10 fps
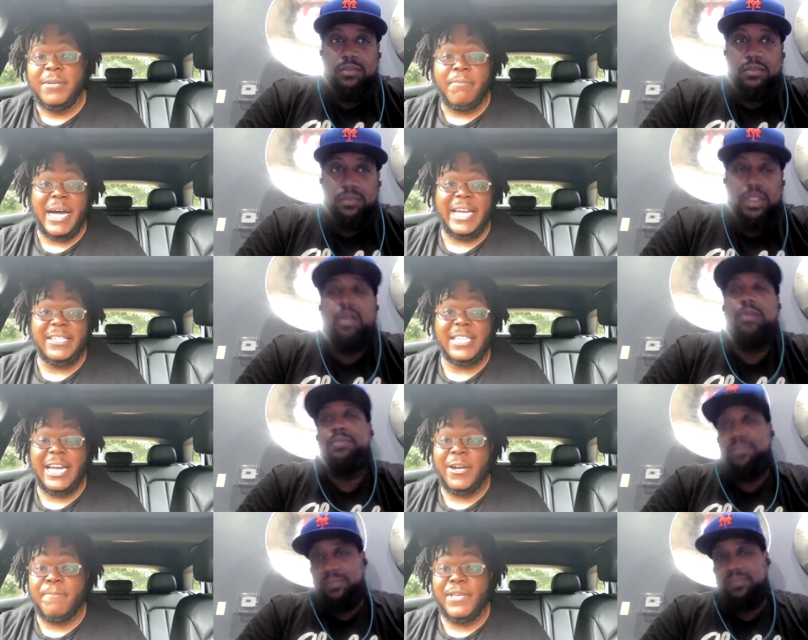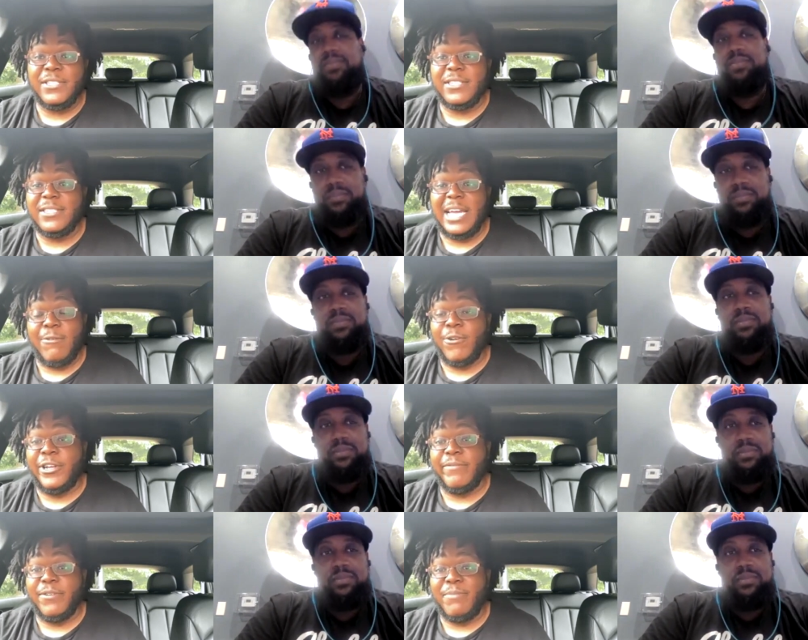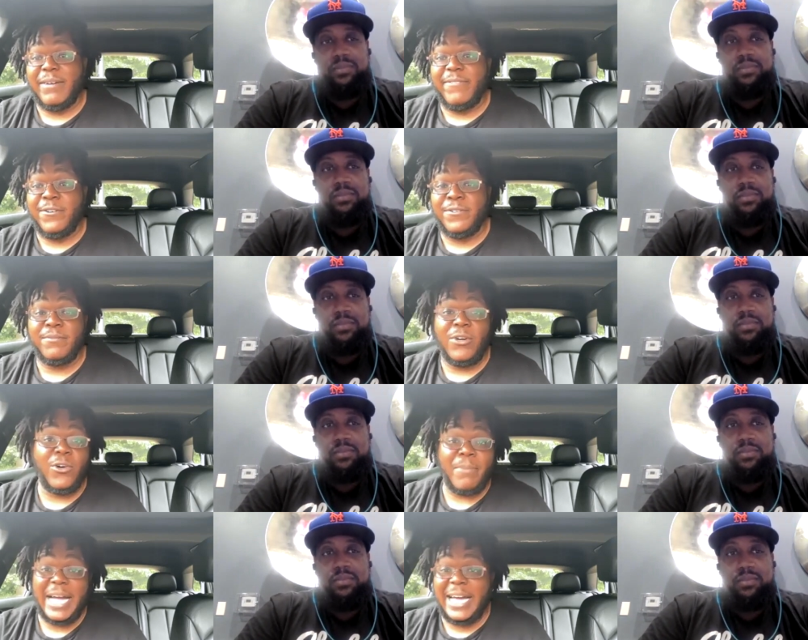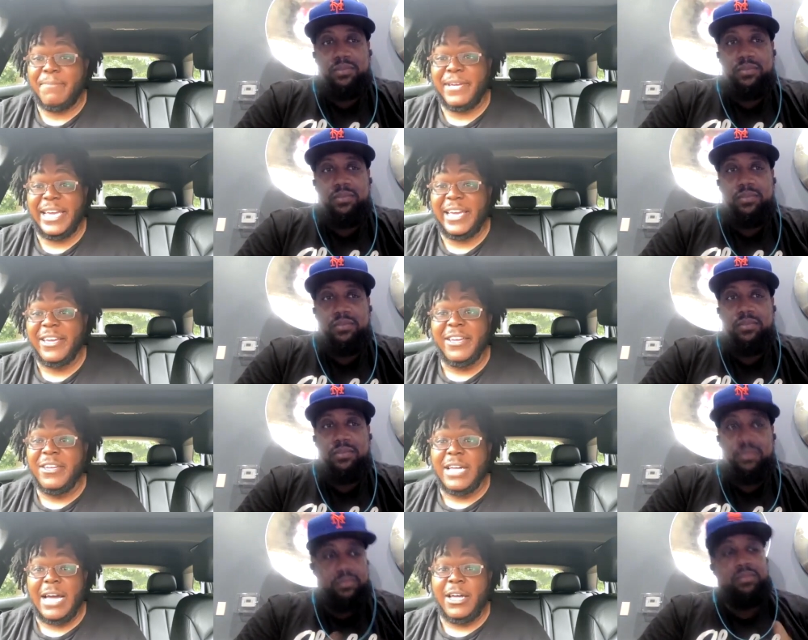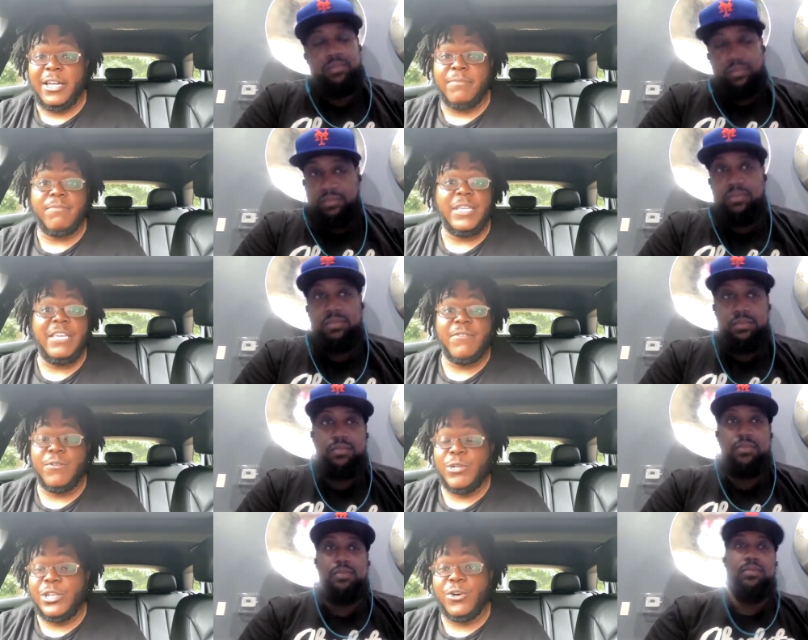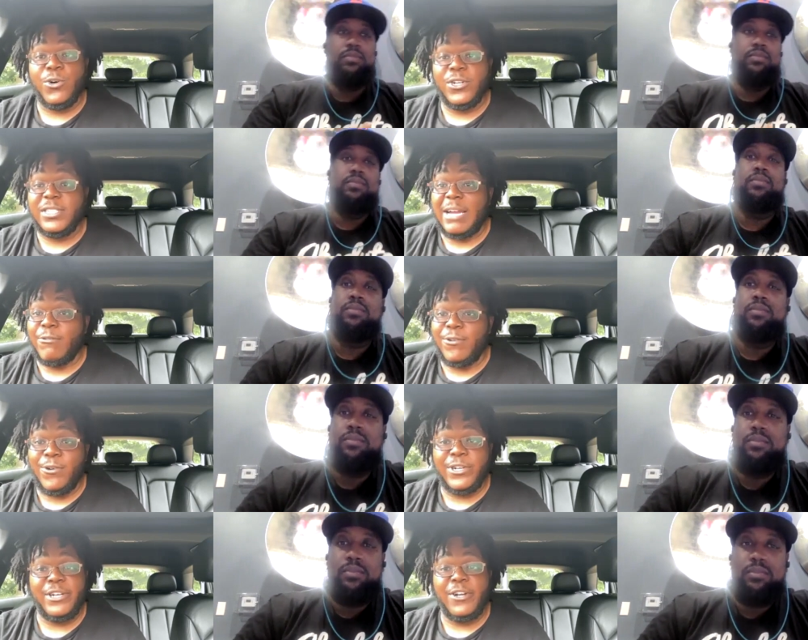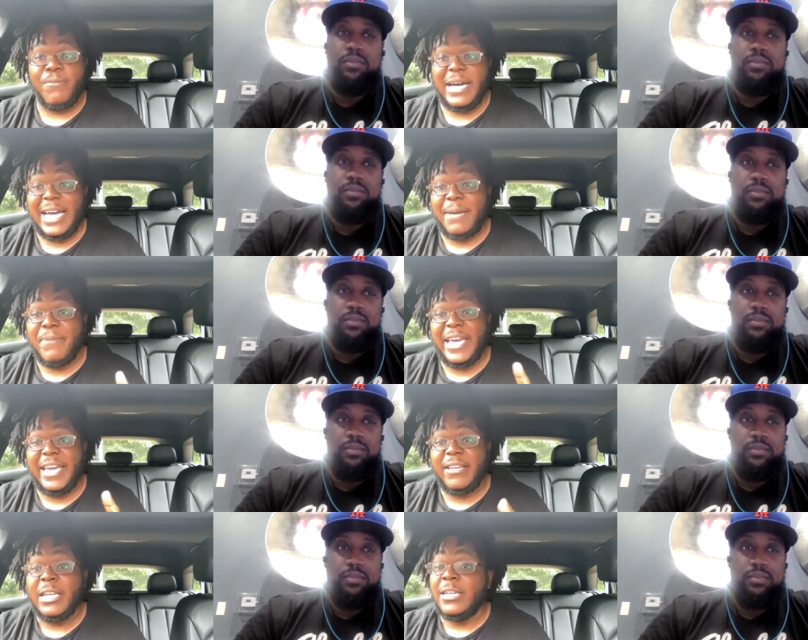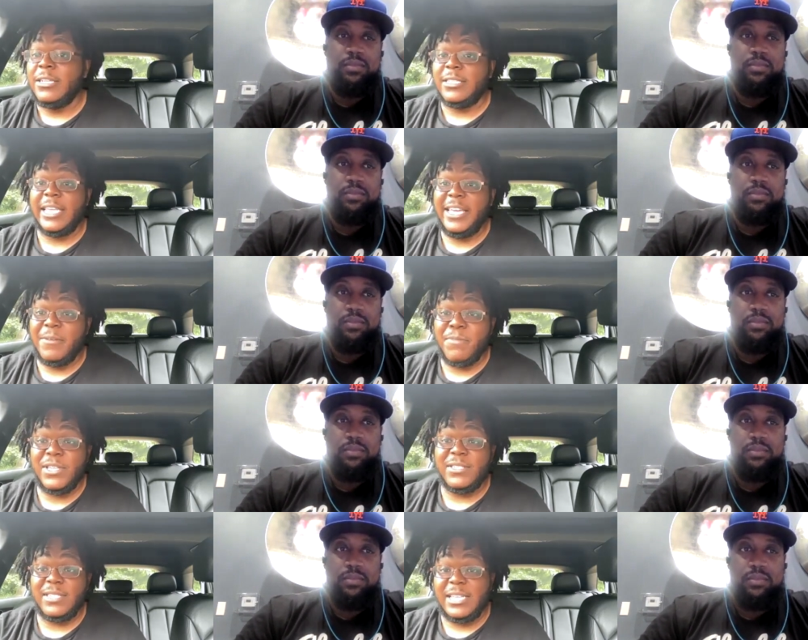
Speaker 1: My entire business, I run it from my phone or my iPad. Uh, even with the course, I recorded it on my iPad. The second business I